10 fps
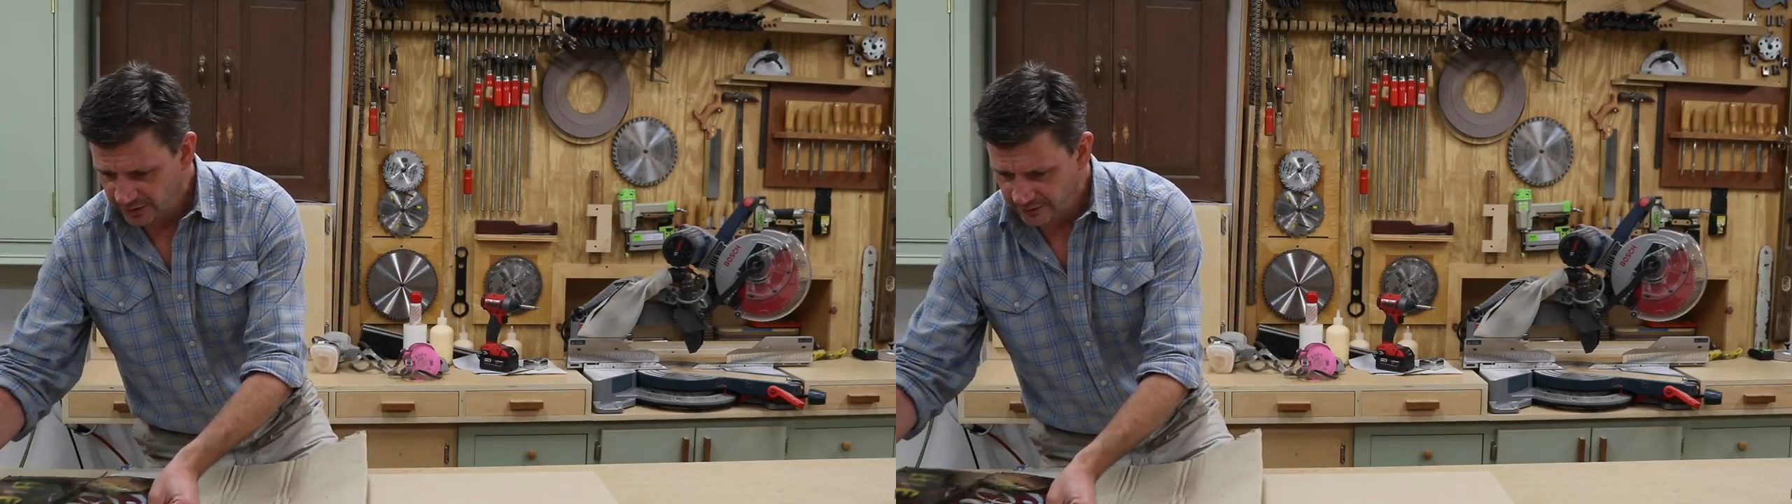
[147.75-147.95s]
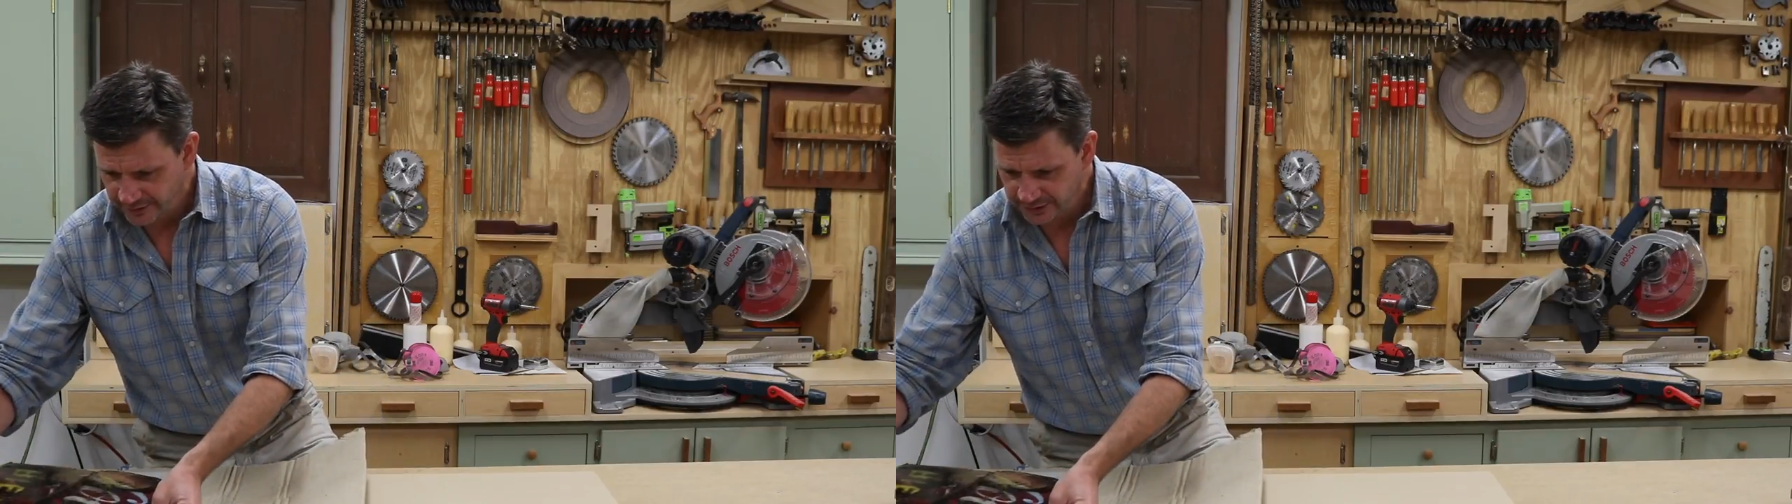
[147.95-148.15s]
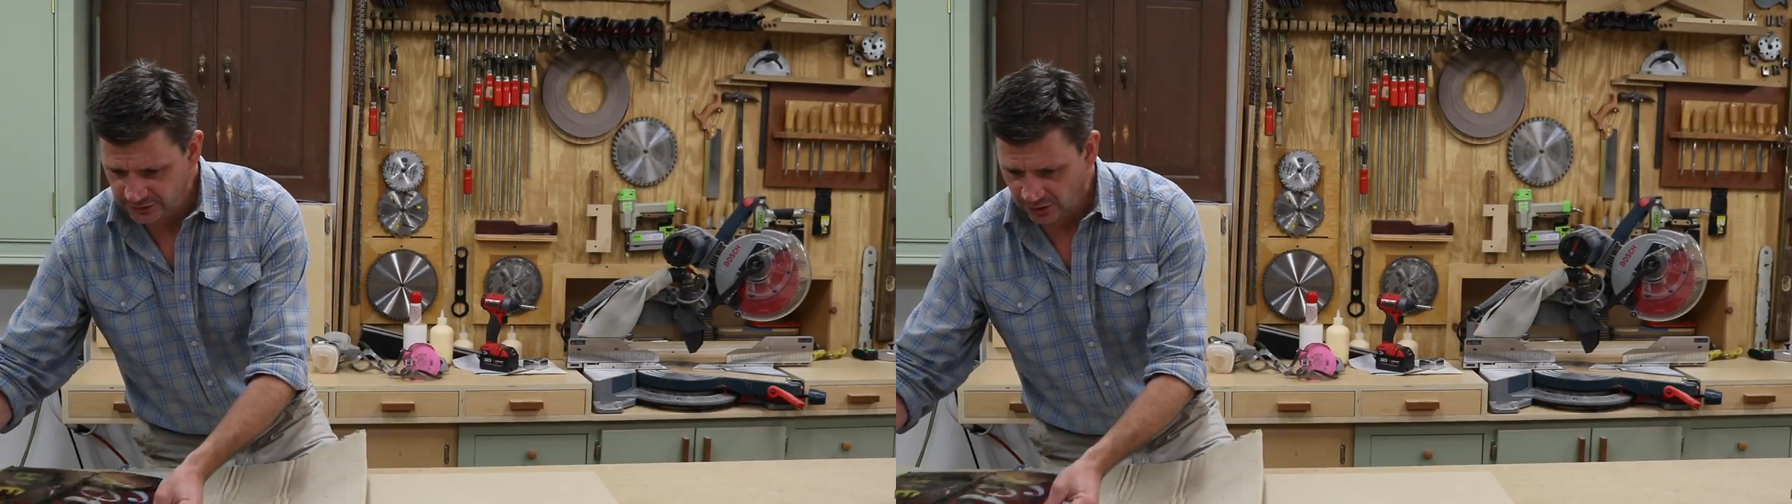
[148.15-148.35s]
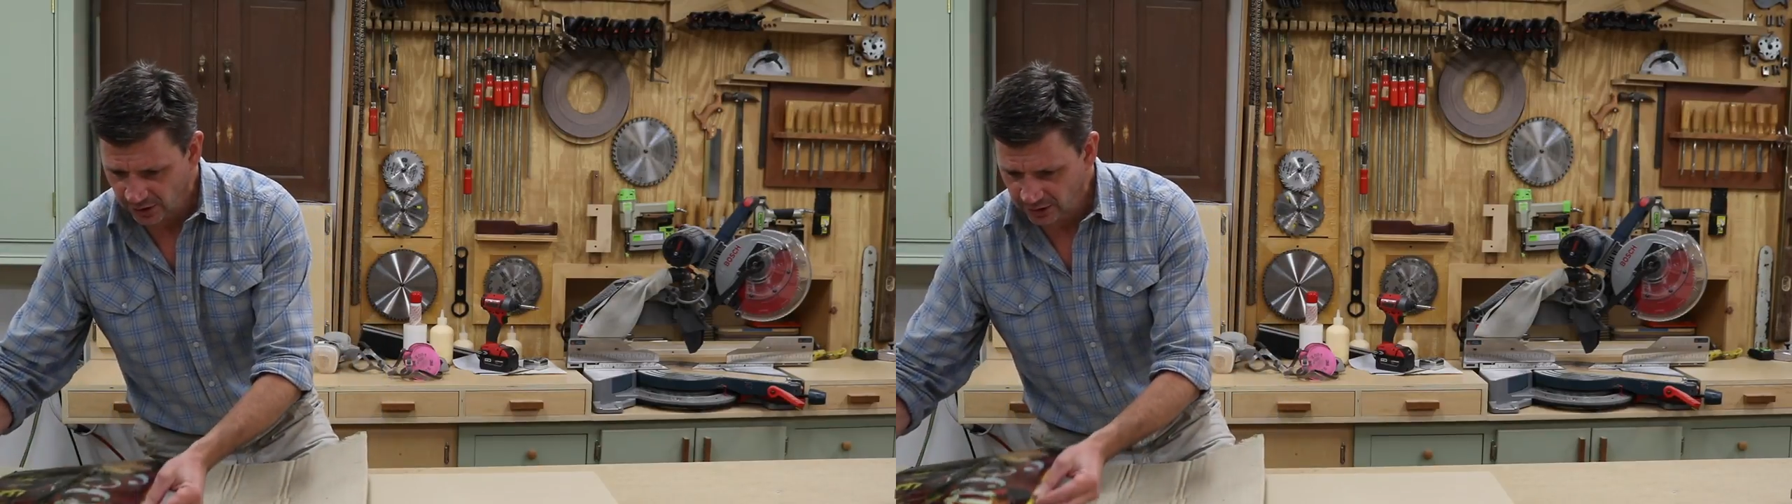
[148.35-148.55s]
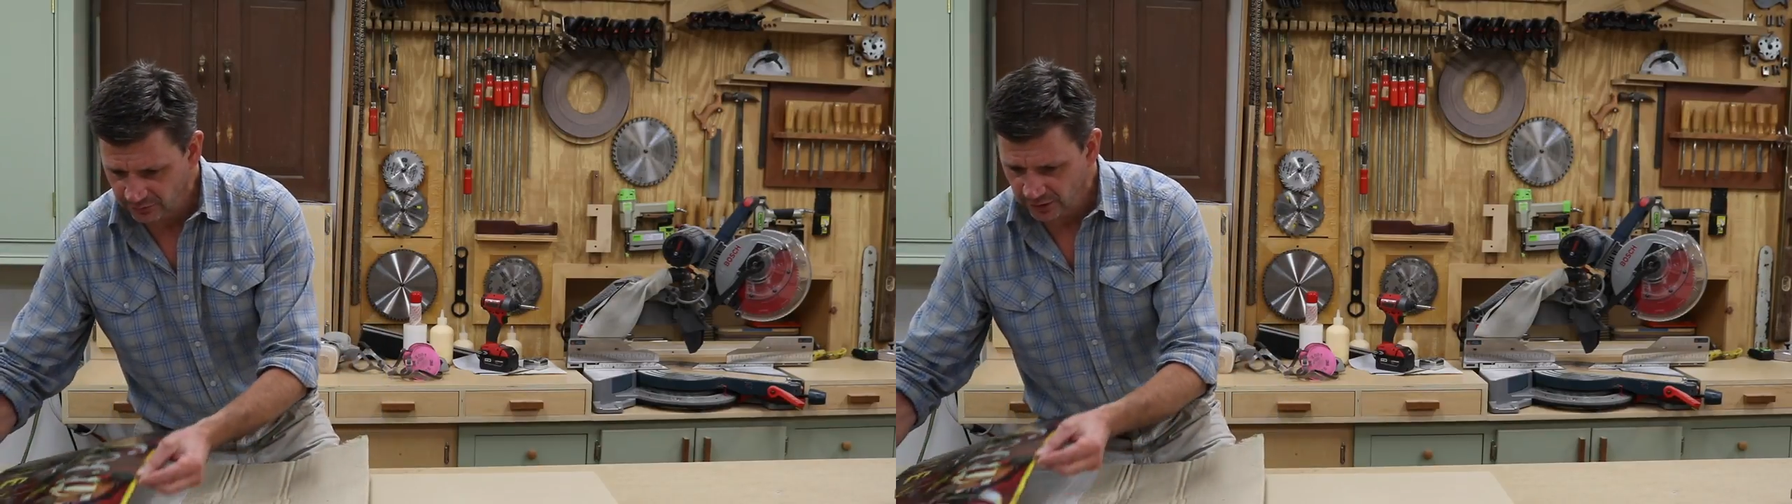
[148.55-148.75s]
this
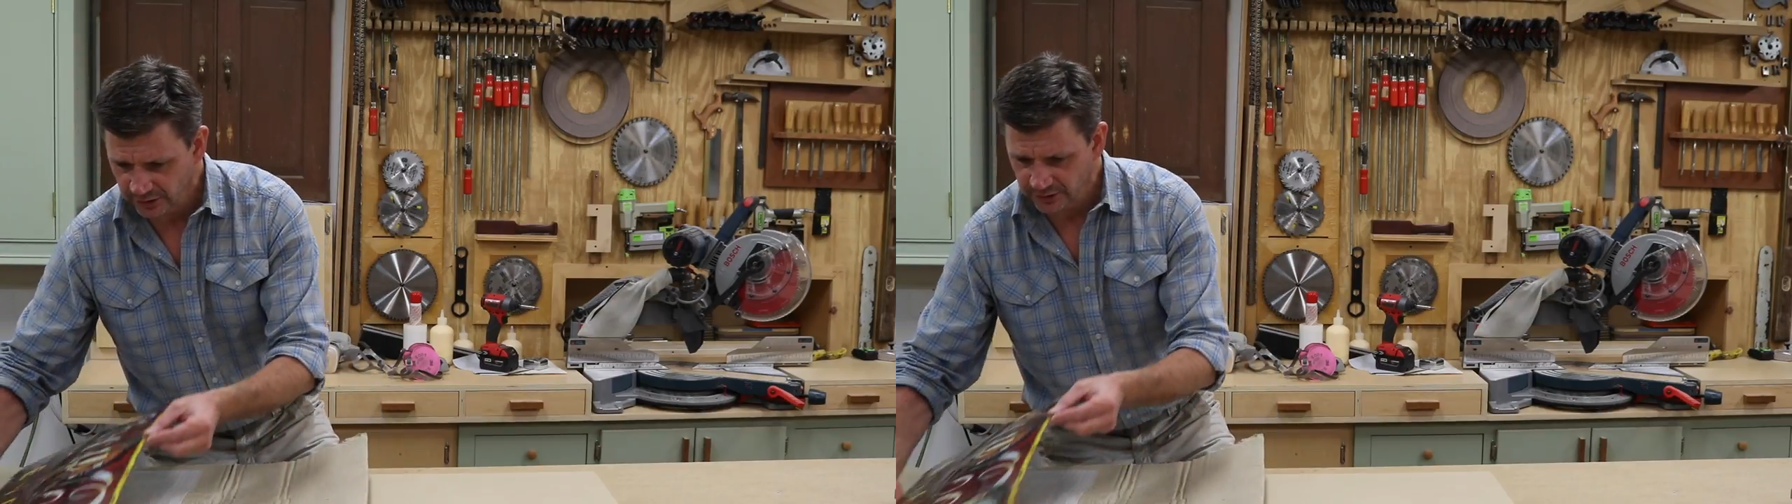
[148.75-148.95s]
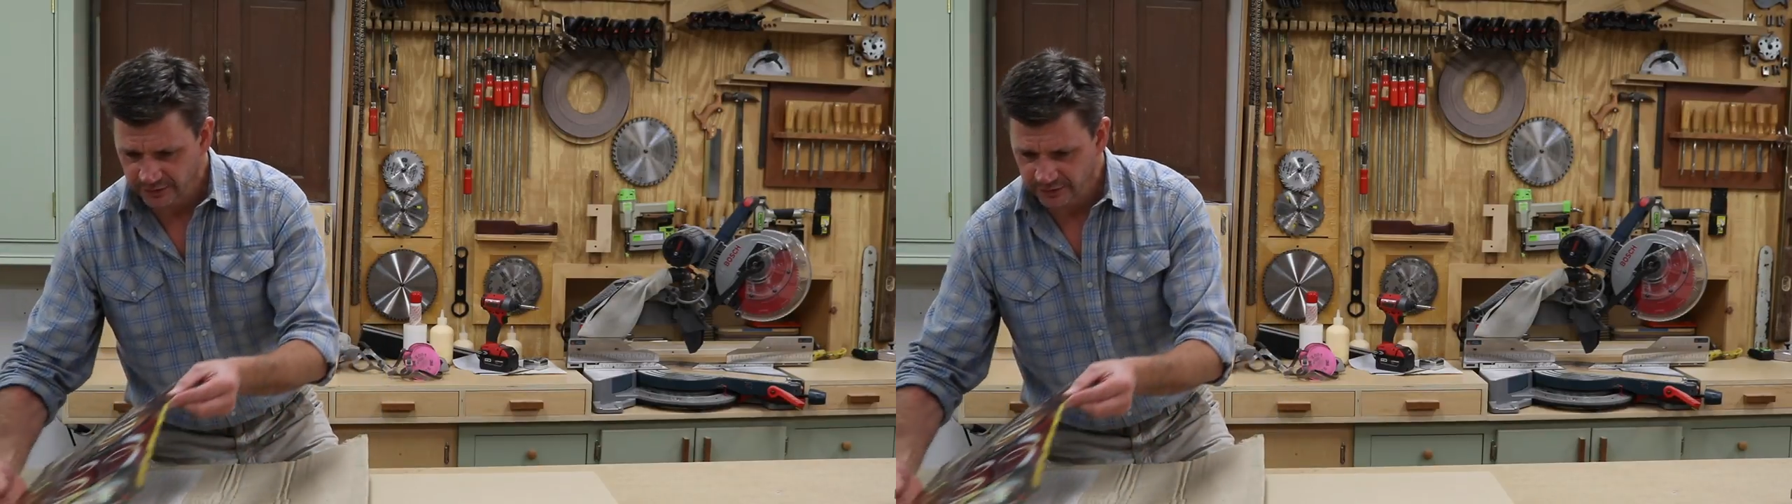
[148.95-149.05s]
artwork.